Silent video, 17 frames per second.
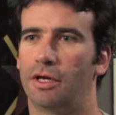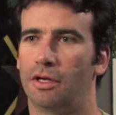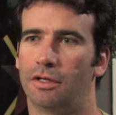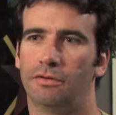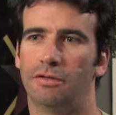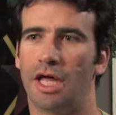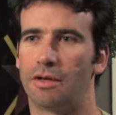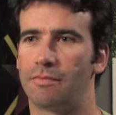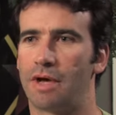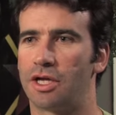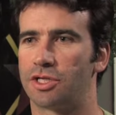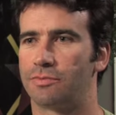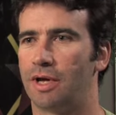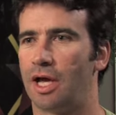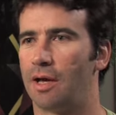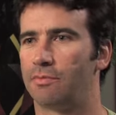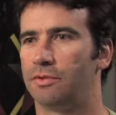a
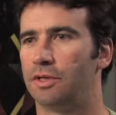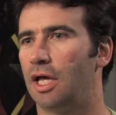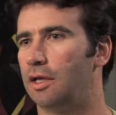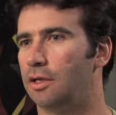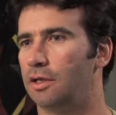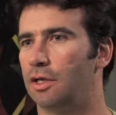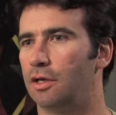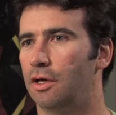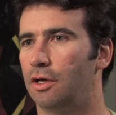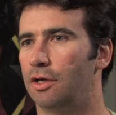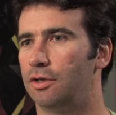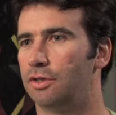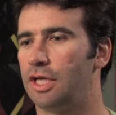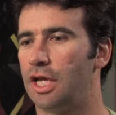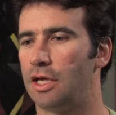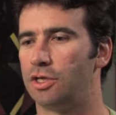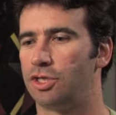deathmatch map, then
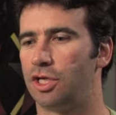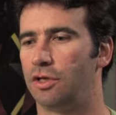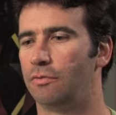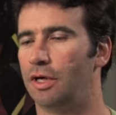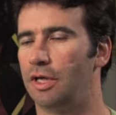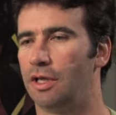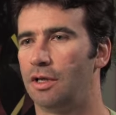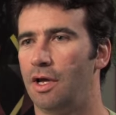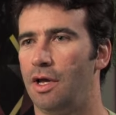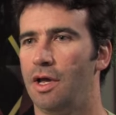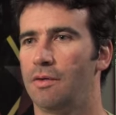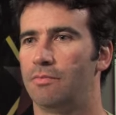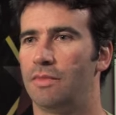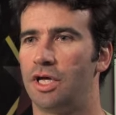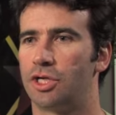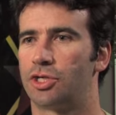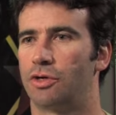the engine will
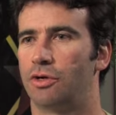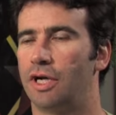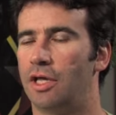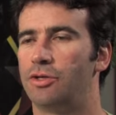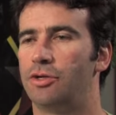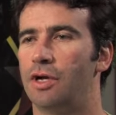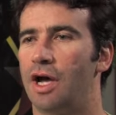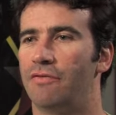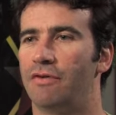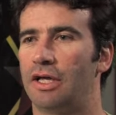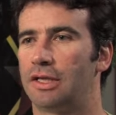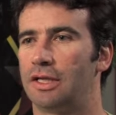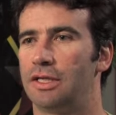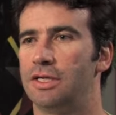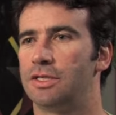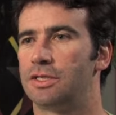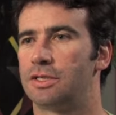make sure that you have at
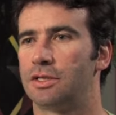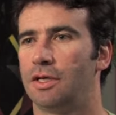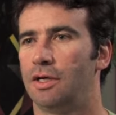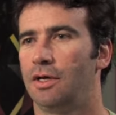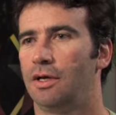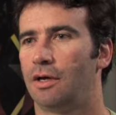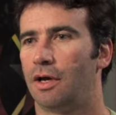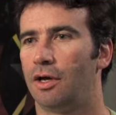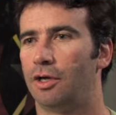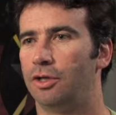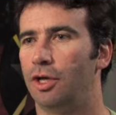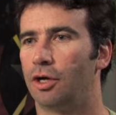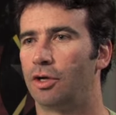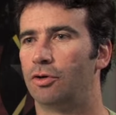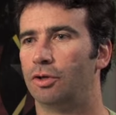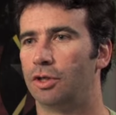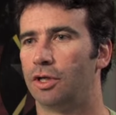least
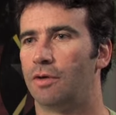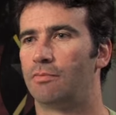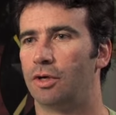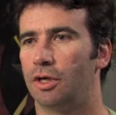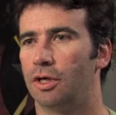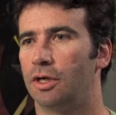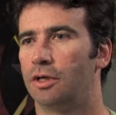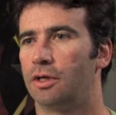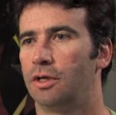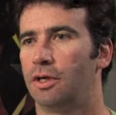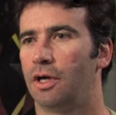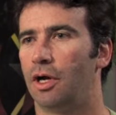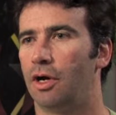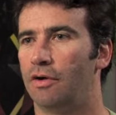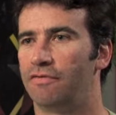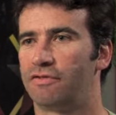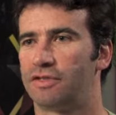the good number
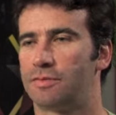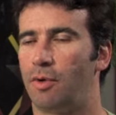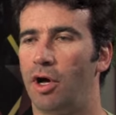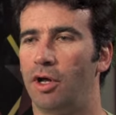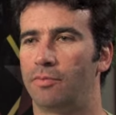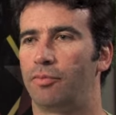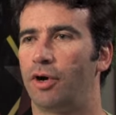of spawn